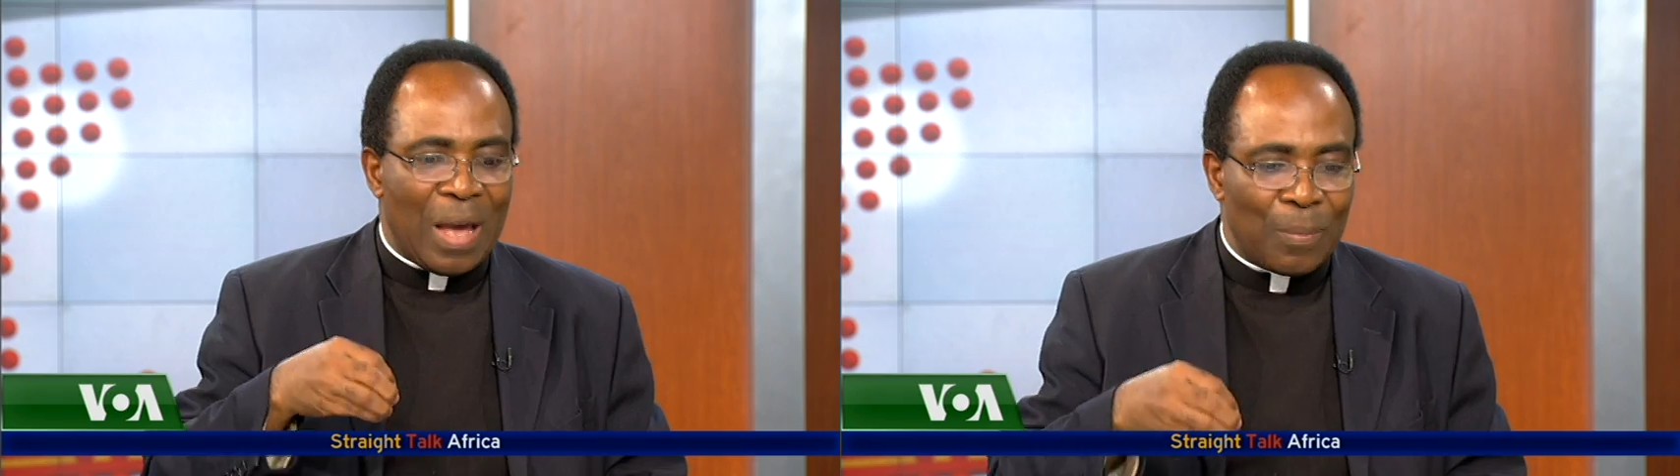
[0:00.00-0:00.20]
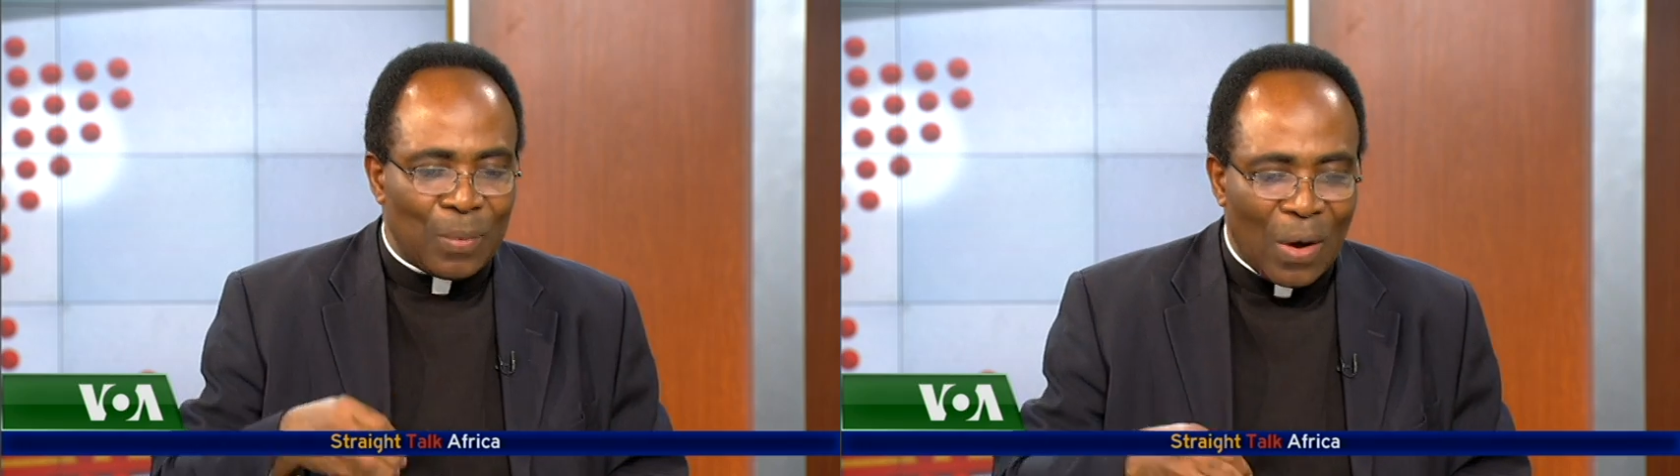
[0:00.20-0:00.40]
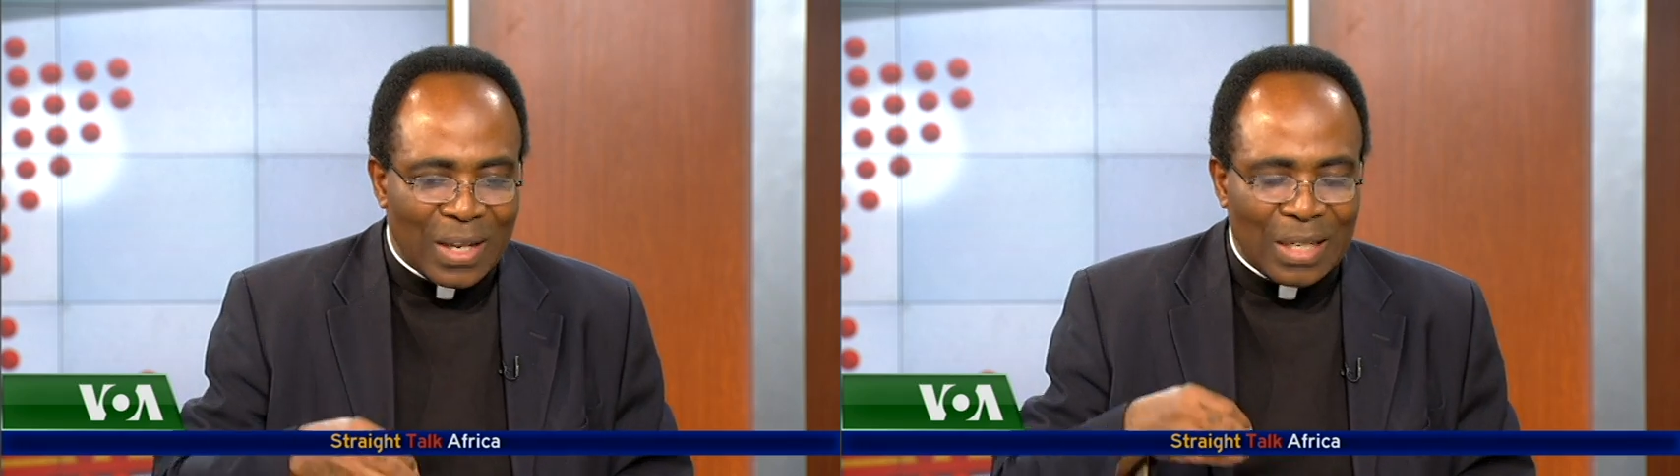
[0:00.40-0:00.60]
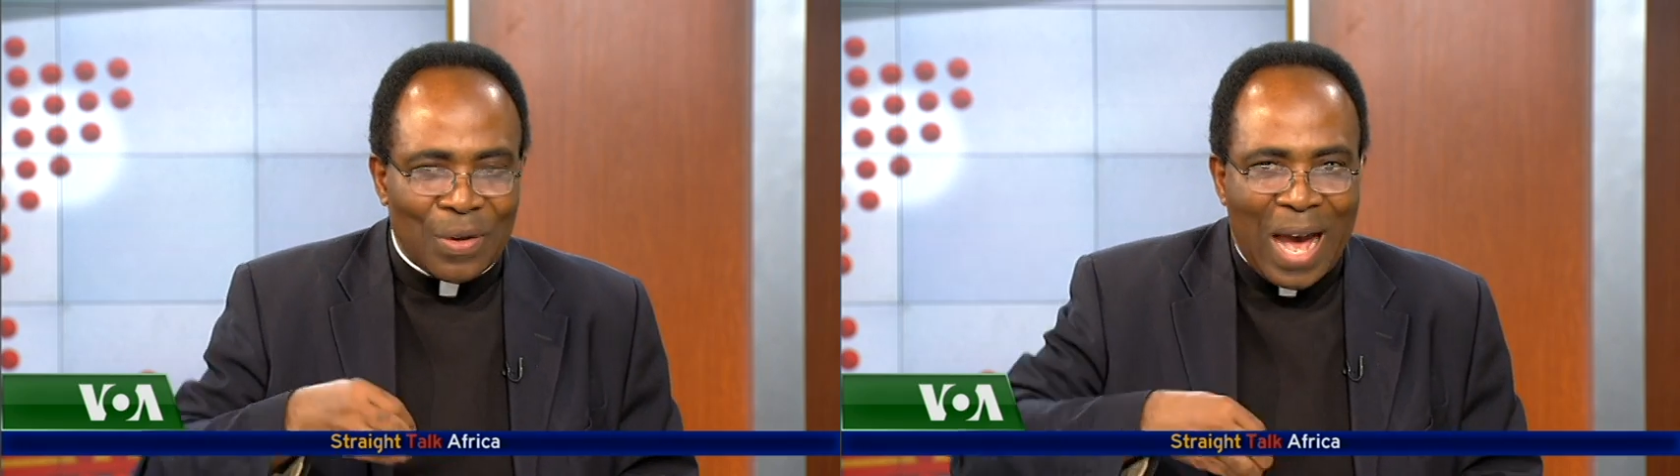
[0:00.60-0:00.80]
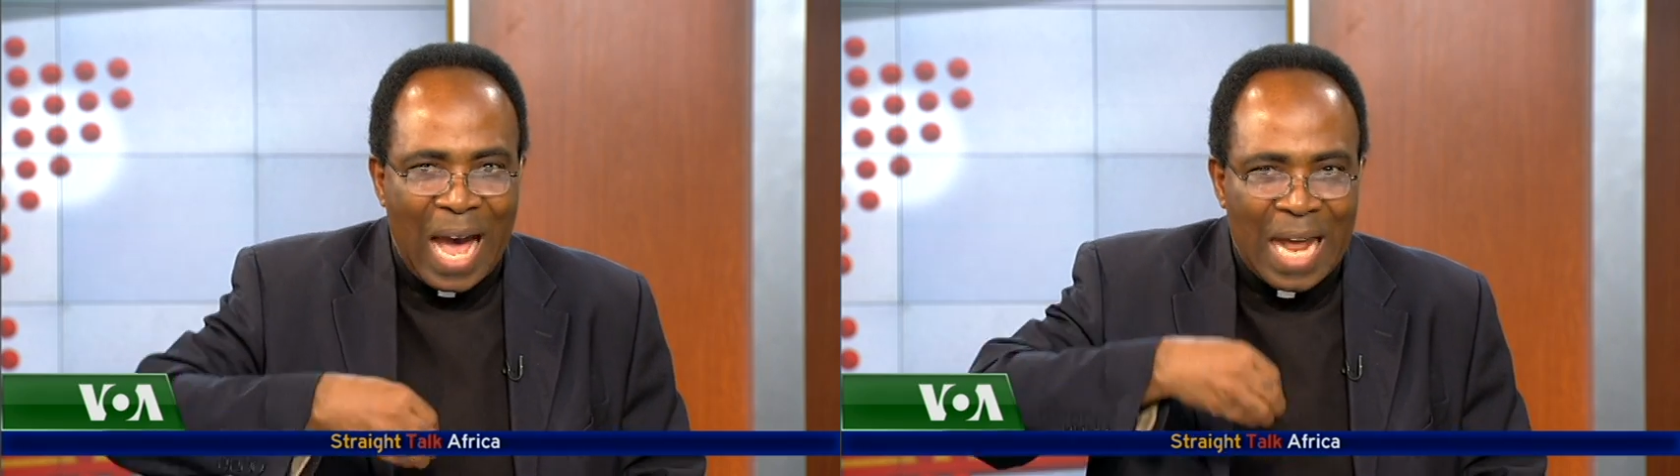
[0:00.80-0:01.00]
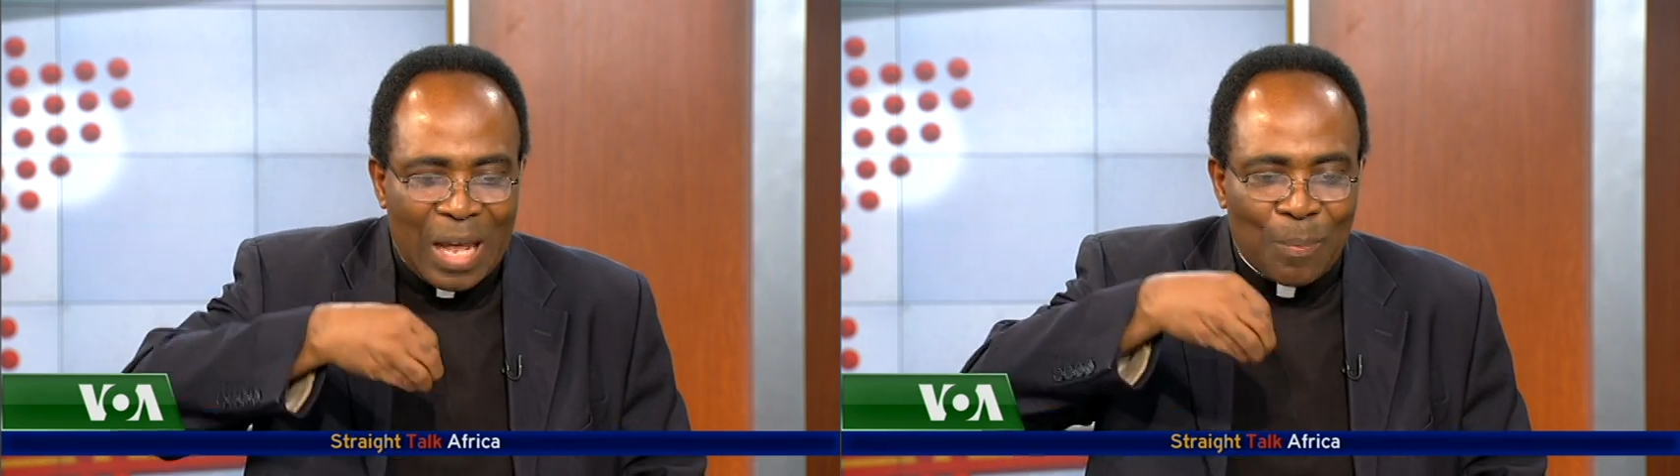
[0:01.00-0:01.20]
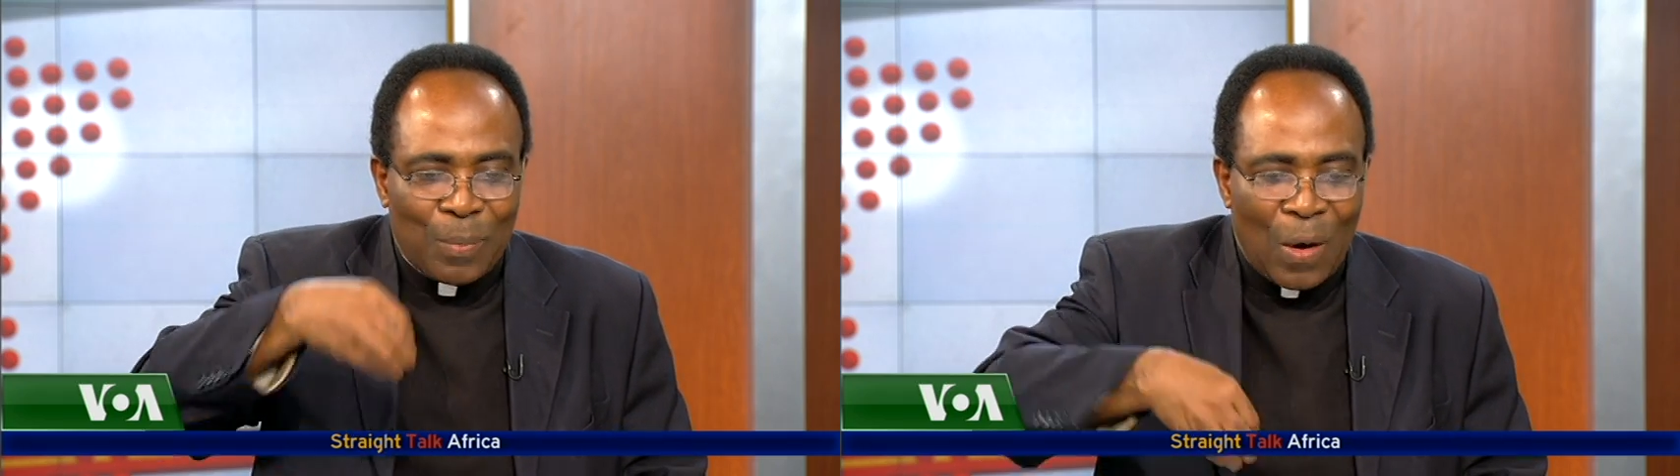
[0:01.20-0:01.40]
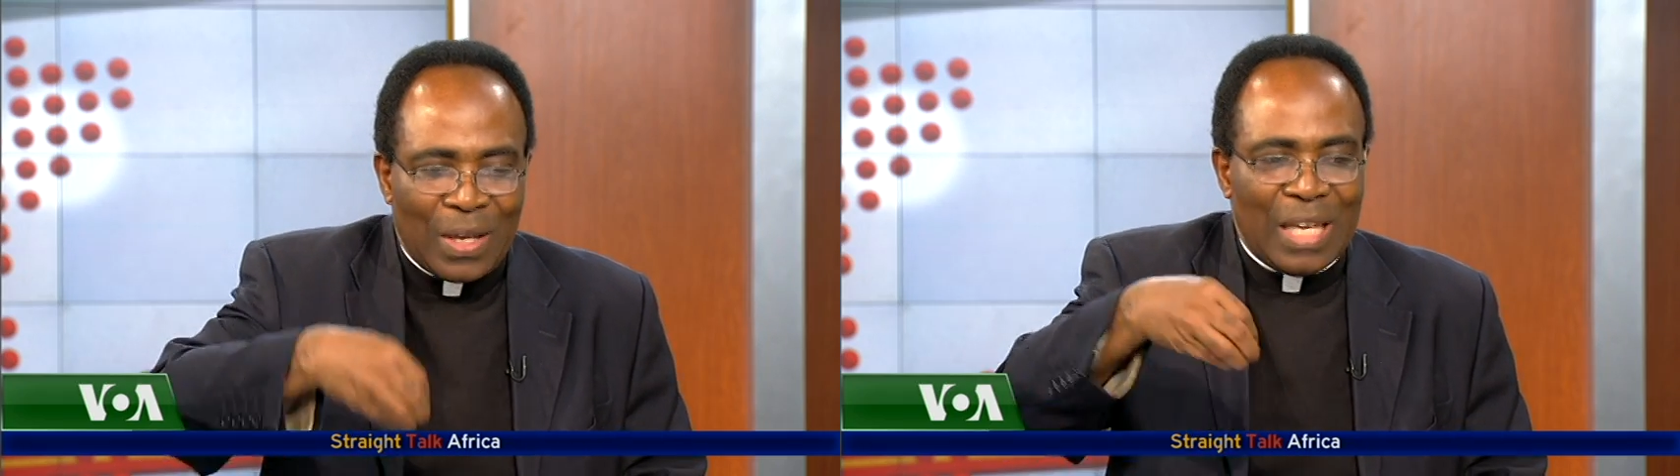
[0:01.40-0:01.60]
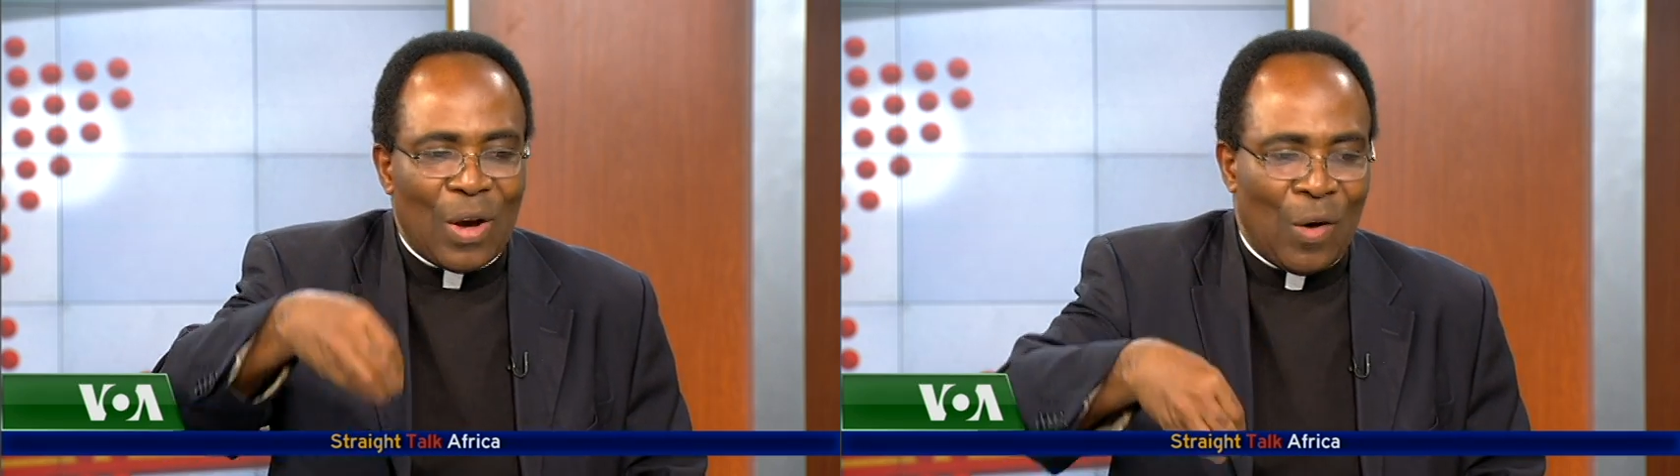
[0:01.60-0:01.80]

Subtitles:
an employee